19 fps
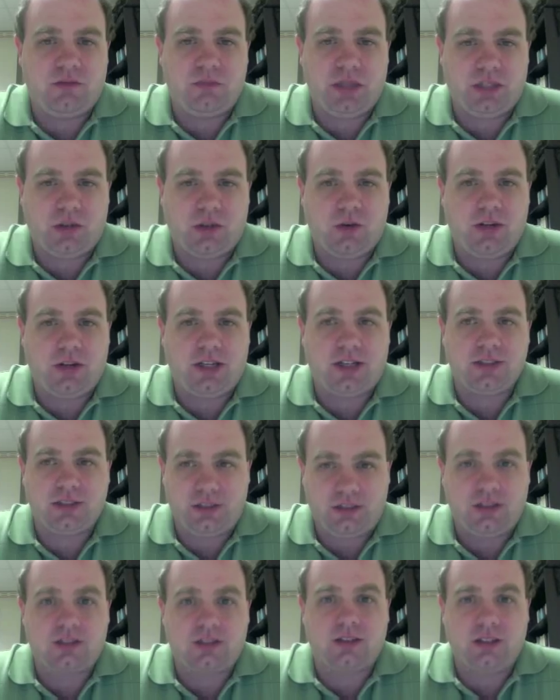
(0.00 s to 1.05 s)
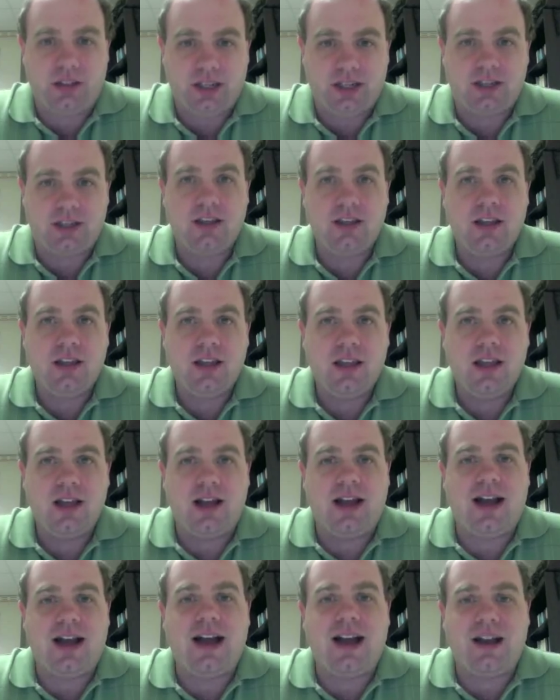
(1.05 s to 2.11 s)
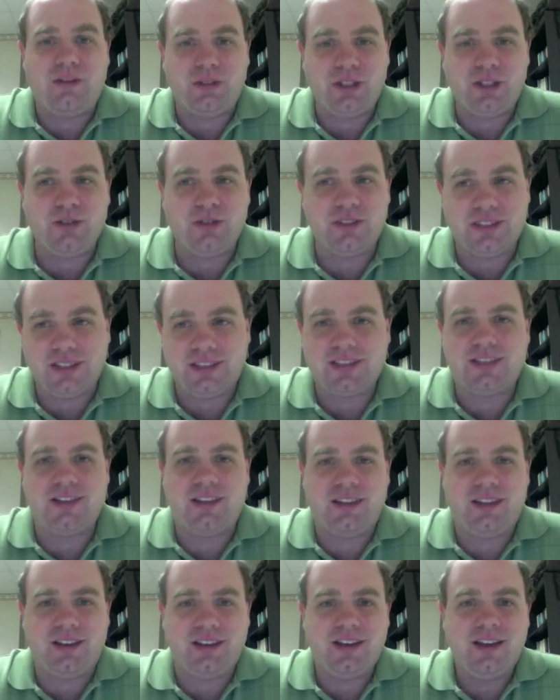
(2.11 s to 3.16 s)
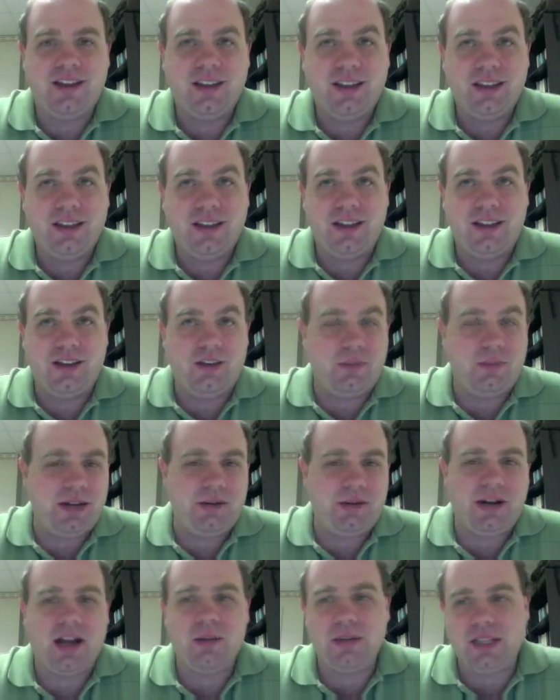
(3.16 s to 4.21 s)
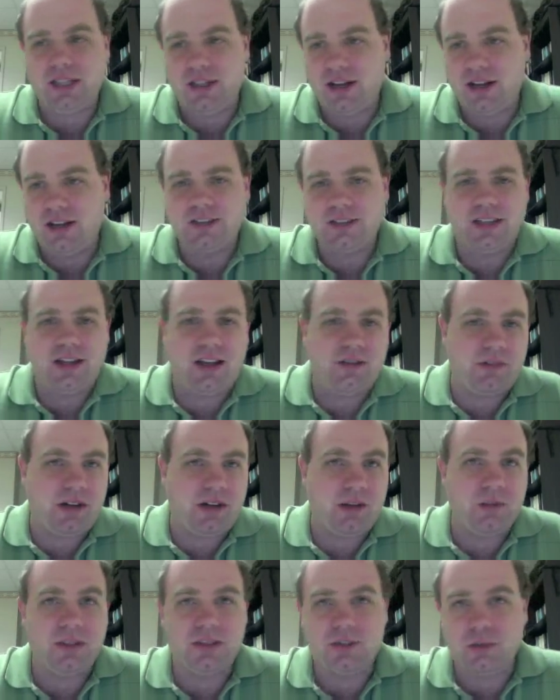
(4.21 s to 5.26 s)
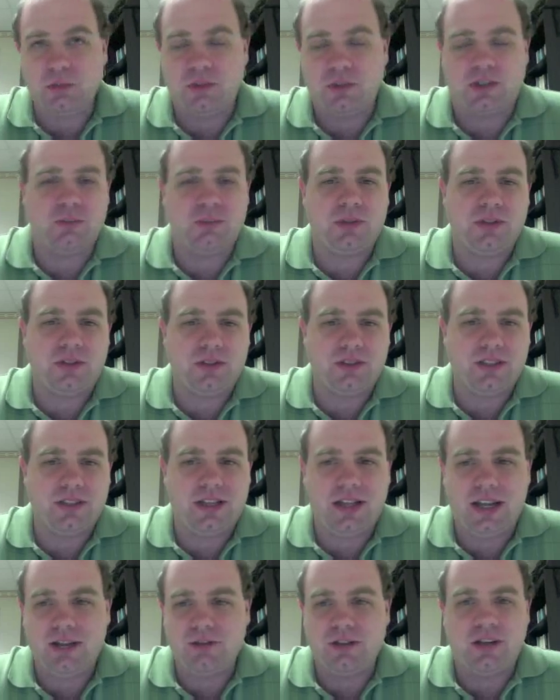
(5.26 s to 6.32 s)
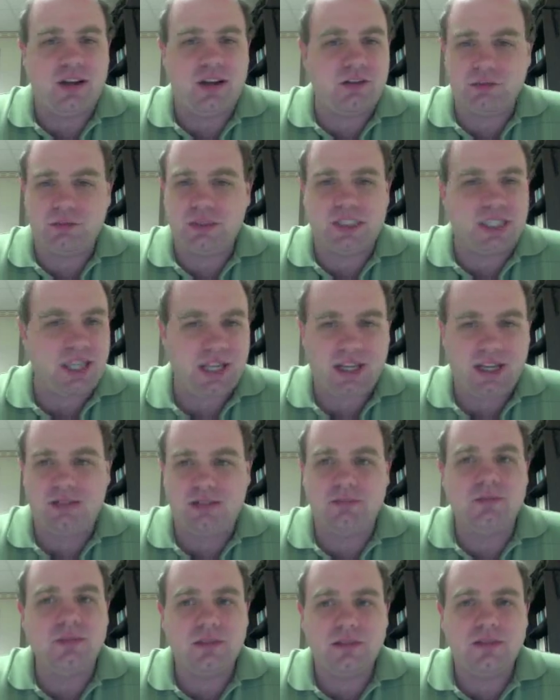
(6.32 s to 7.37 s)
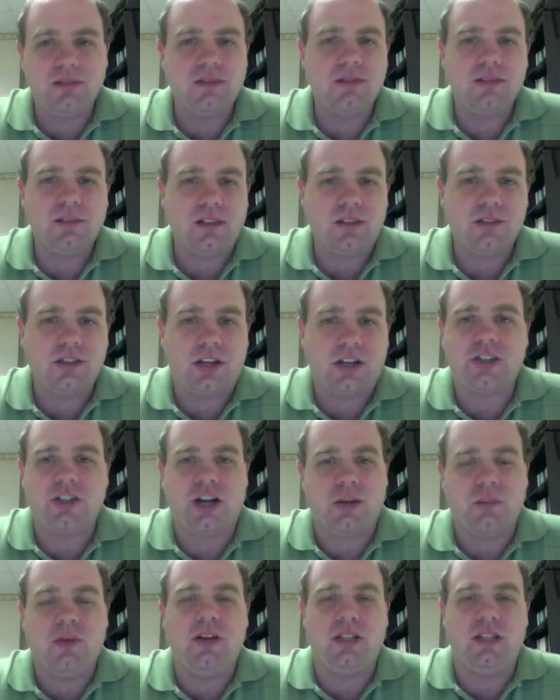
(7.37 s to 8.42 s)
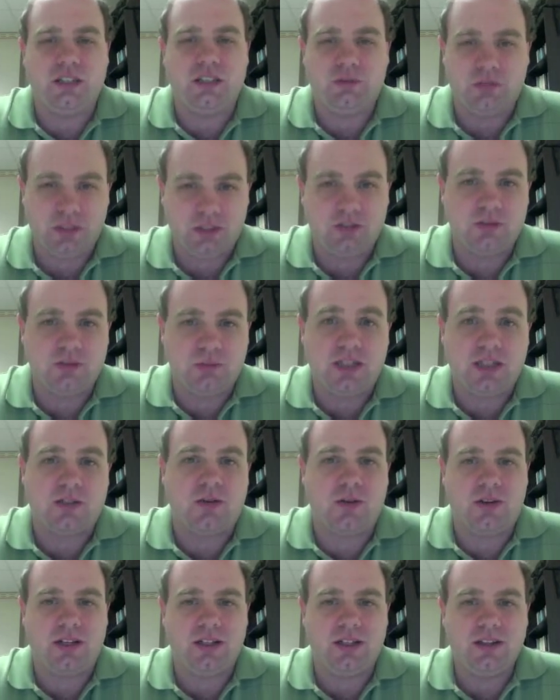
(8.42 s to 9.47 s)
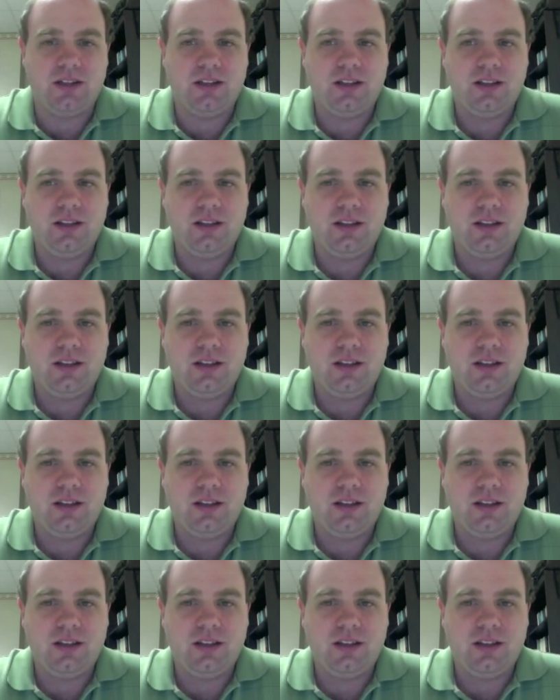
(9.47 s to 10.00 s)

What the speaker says: idea of Bitcoin because it looked like, aha, we use this thing, and no matter how many guns they have or how many supercomputers they have, the government can't touch our money if we use Bitcoin.